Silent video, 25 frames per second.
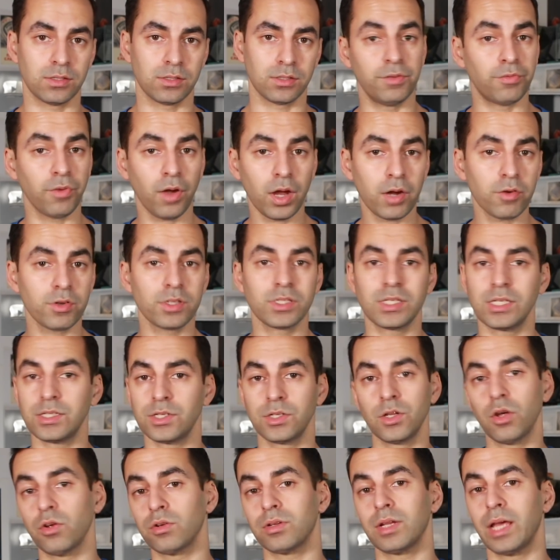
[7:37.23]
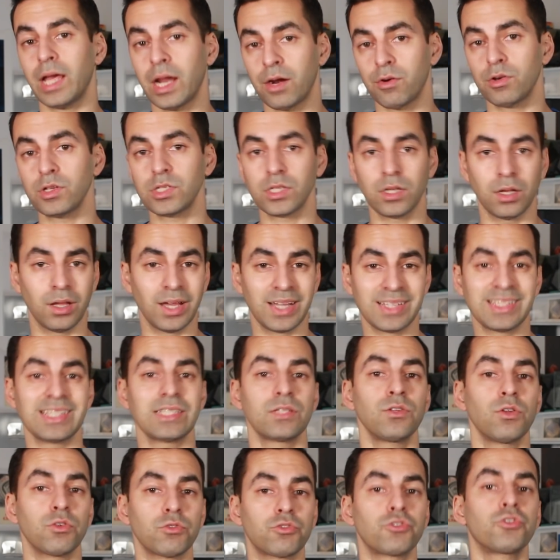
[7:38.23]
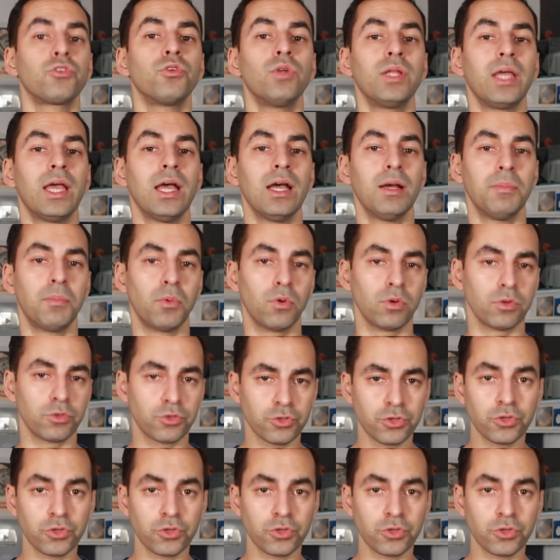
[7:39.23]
The virus is not aerosolized, it's not truly airborne.